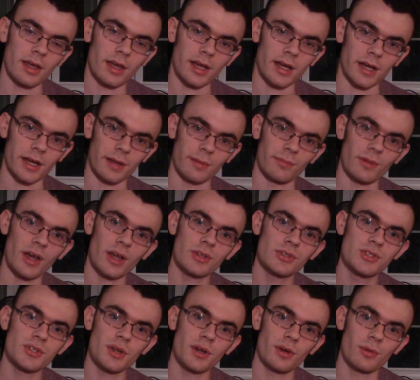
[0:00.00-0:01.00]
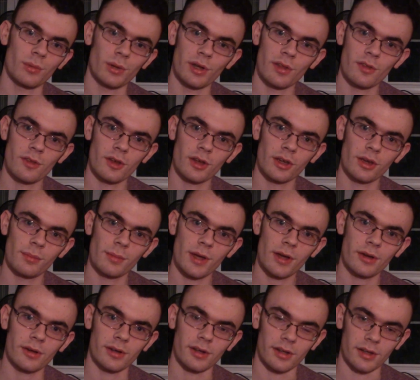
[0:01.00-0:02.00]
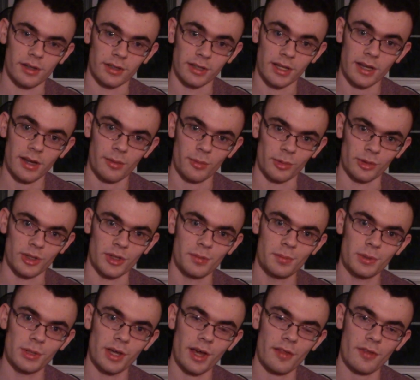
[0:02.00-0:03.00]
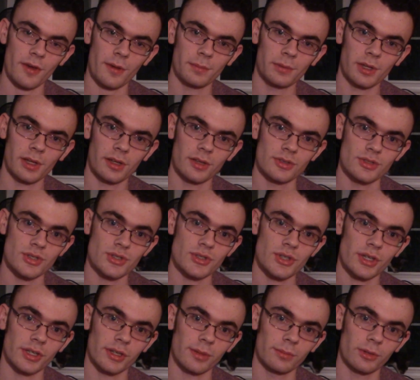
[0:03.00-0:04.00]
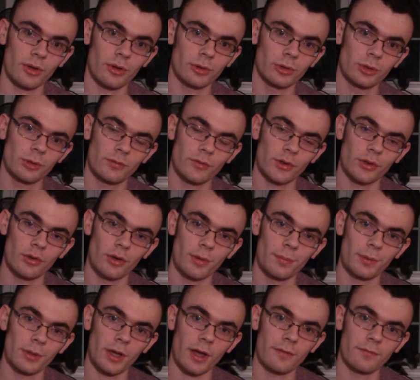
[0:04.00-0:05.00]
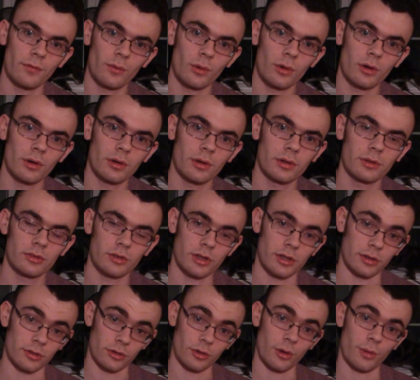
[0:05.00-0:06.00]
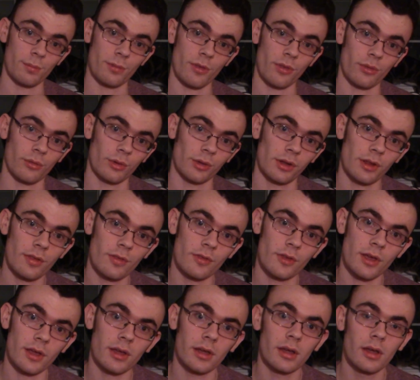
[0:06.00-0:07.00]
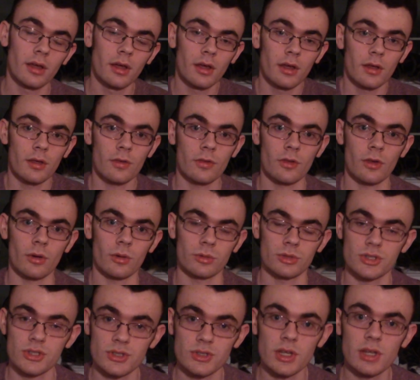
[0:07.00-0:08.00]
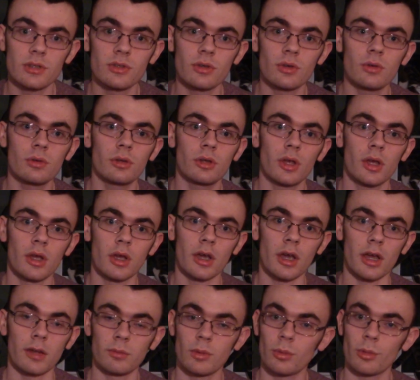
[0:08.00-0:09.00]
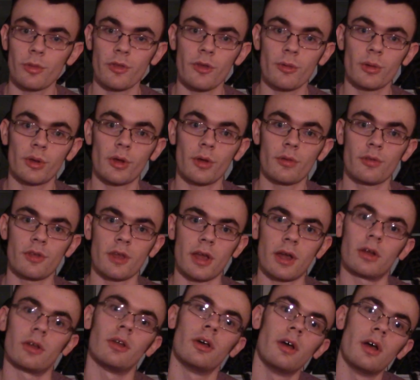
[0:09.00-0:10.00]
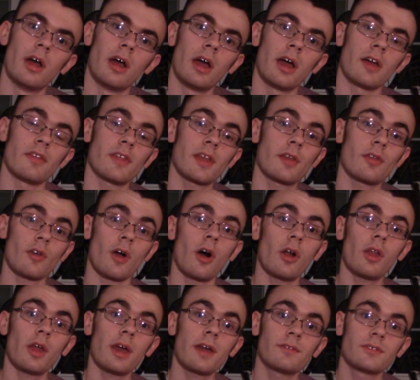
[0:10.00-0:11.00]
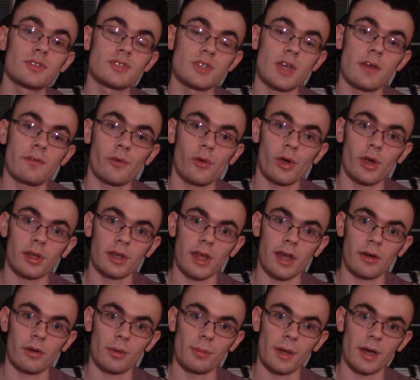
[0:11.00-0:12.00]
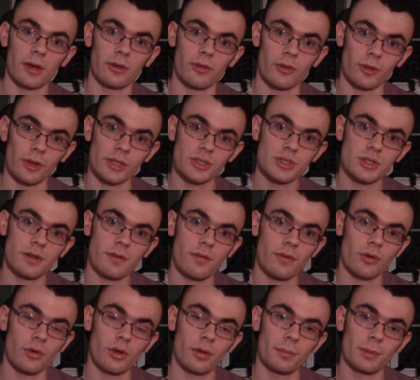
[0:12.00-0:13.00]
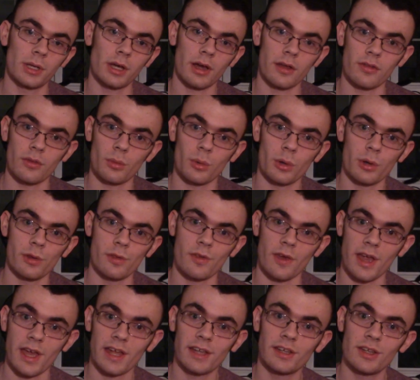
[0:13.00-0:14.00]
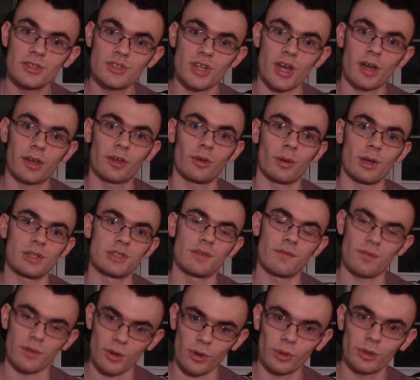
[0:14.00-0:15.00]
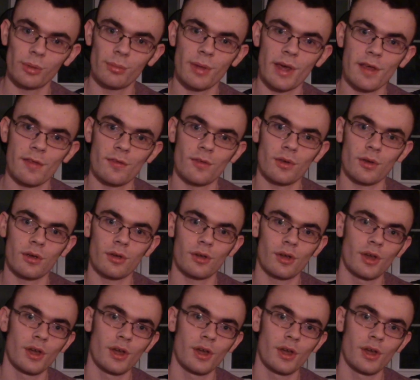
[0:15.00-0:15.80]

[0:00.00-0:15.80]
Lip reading: I am not sure when it's going to come out. Again, I will keep you guys updated just like I'm going to for Creepy Guy 4 in terms of the release date. So just stay tuned and we will see what goes down. And that is all I have to say for right now about The Legend of the Creepy Guy in the Woods and Ninjago Age of the Golden Master.